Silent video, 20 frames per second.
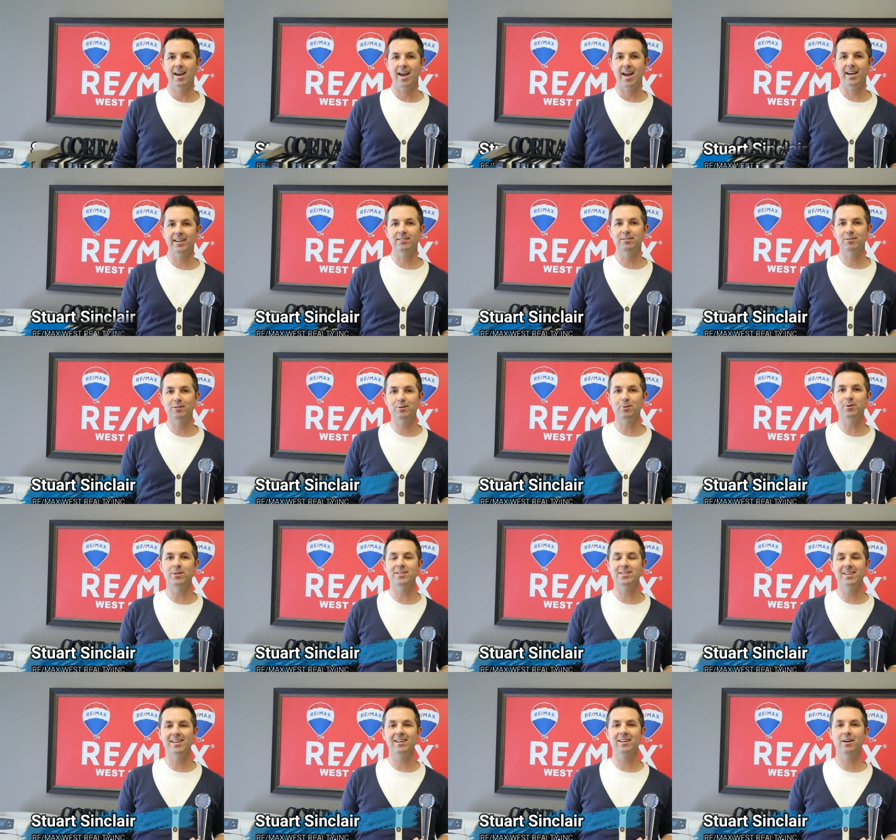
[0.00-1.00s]
Hey, it's
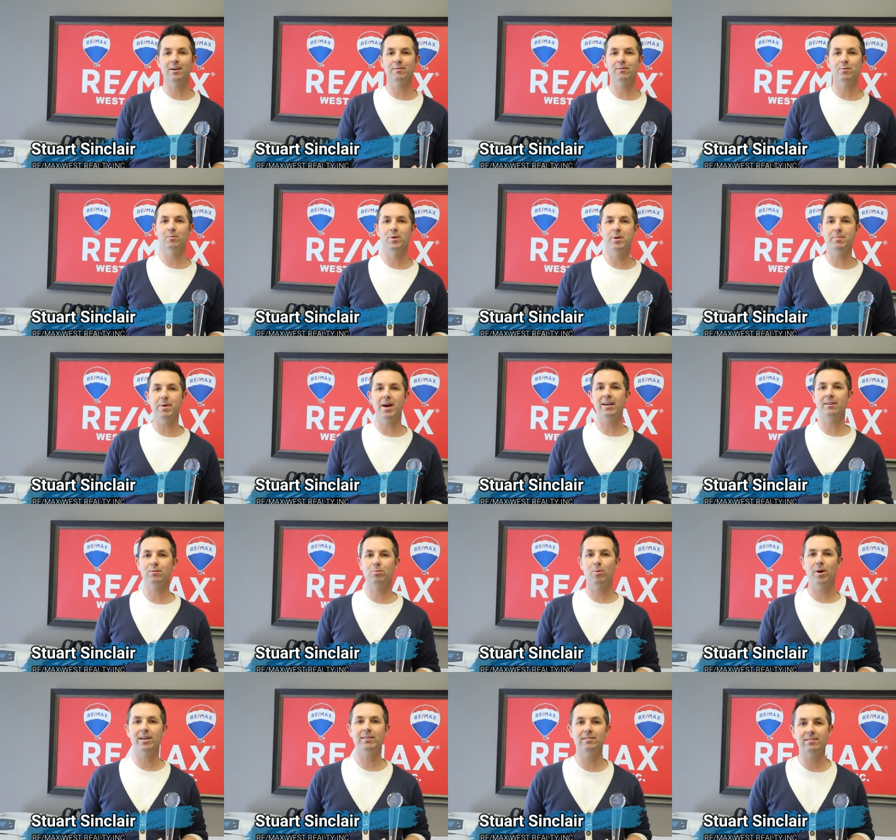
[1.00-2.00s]
Stuart Sinclair from
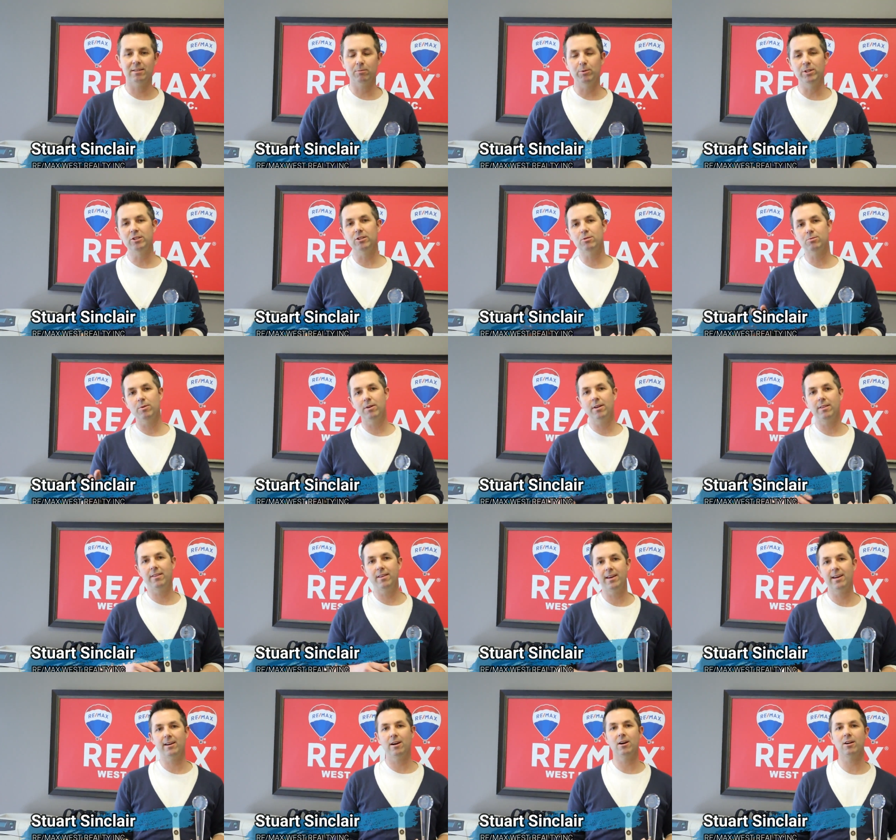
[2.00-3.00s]
RE/MAX West, and we just want to
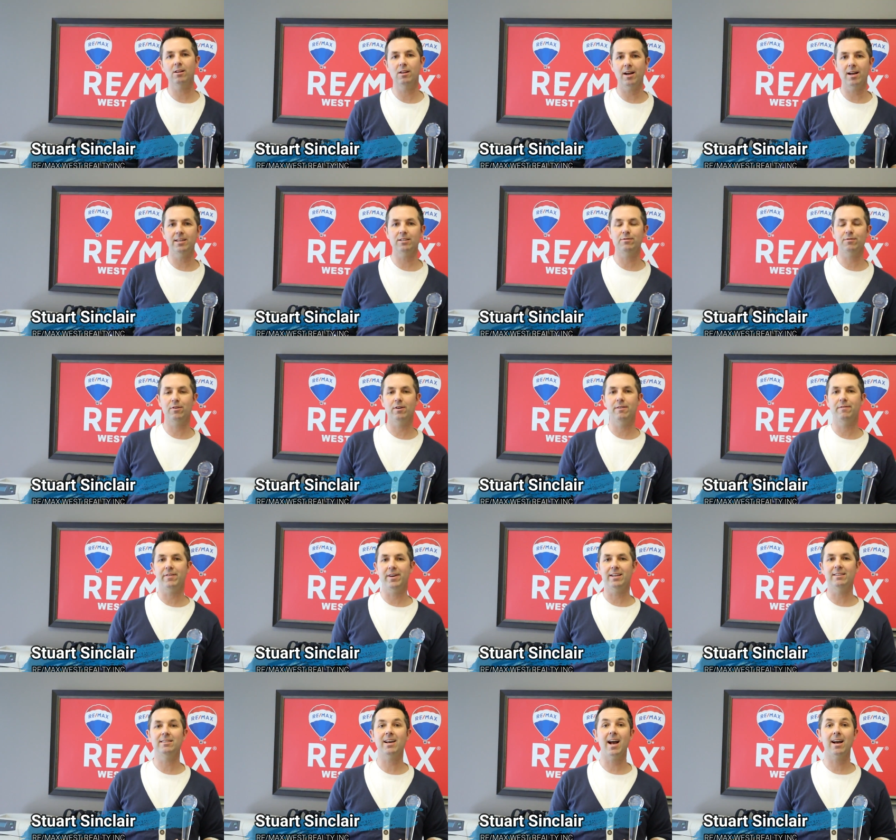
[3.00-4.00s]
thank our clients for a
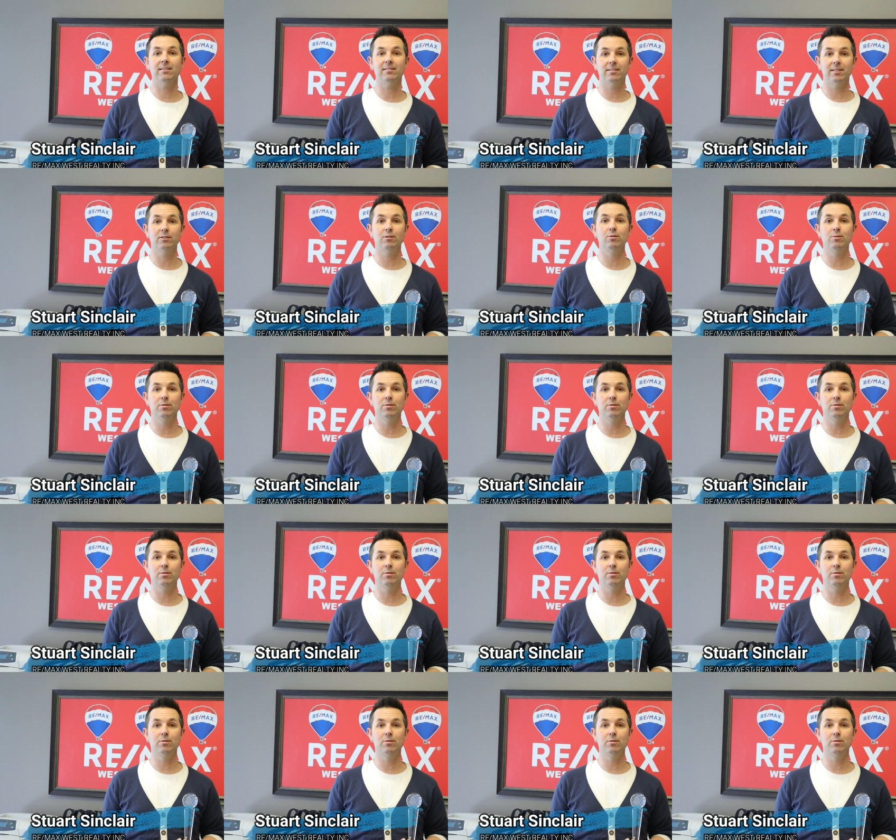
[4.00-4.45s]
fantastic